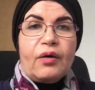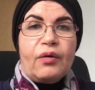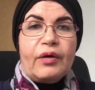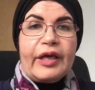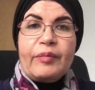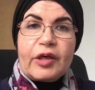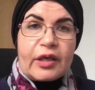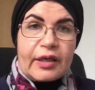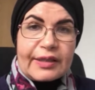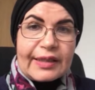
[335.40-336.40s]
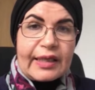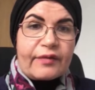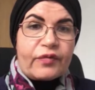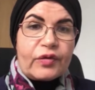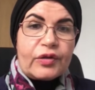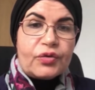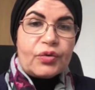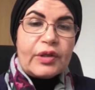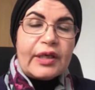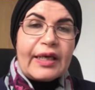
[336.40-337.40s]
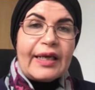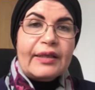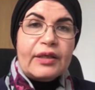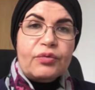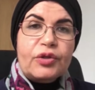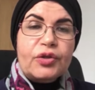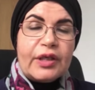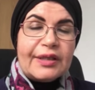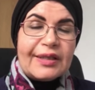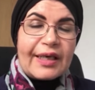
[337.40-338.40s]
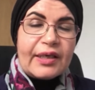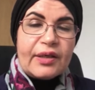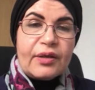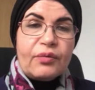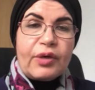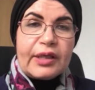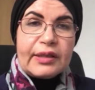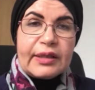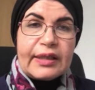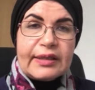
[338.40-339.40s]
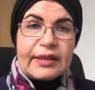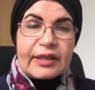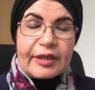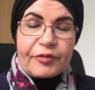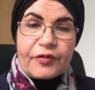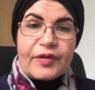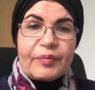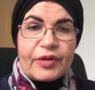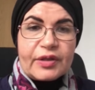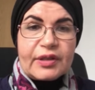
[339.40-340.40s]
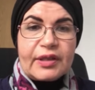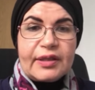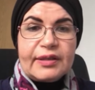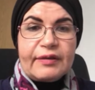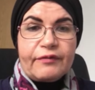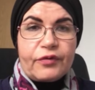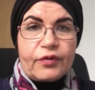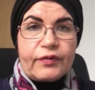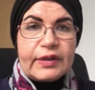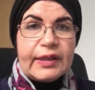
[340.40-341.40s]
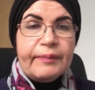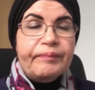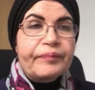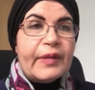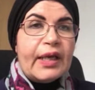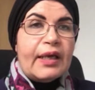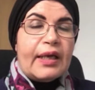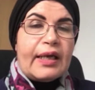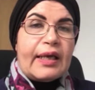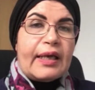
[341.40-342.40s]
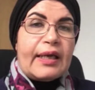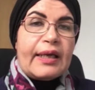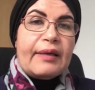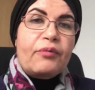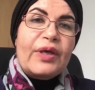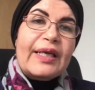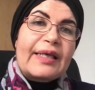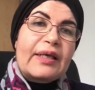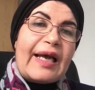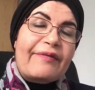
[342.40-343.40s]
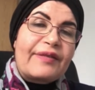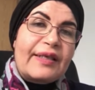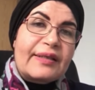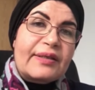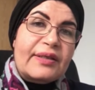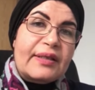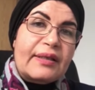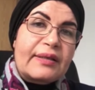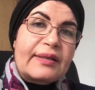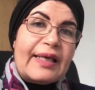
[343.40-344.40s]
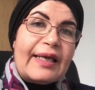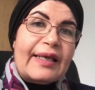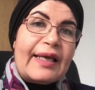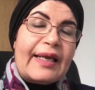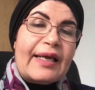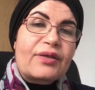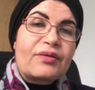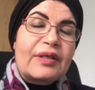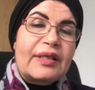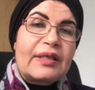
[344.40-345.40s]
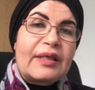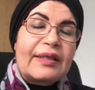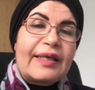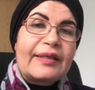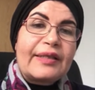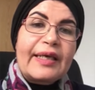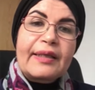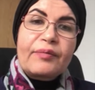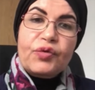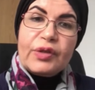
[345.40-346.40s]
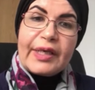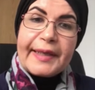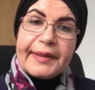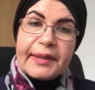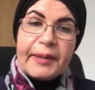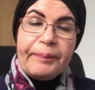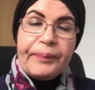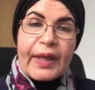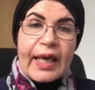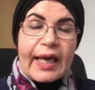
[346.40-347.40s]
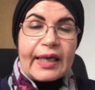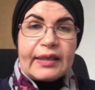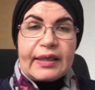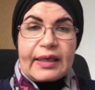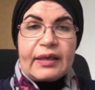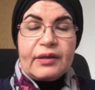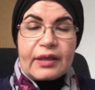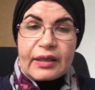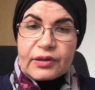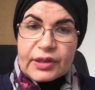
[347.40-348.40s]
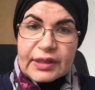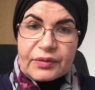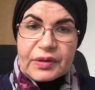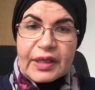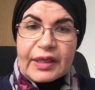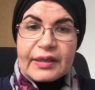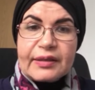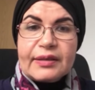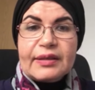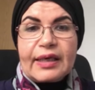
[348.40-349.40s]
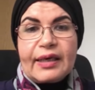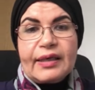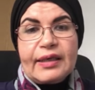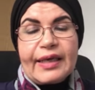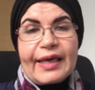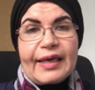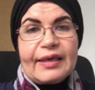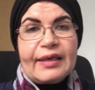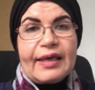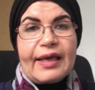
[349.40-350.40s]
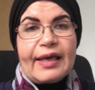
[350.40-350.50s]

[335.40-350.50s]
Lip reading: or MRI scan for the shoulder, and it will show exactly what is the type of the bursitis involved. When I have these results, I can actually then take them to theater, and under ultrasound guidance, I can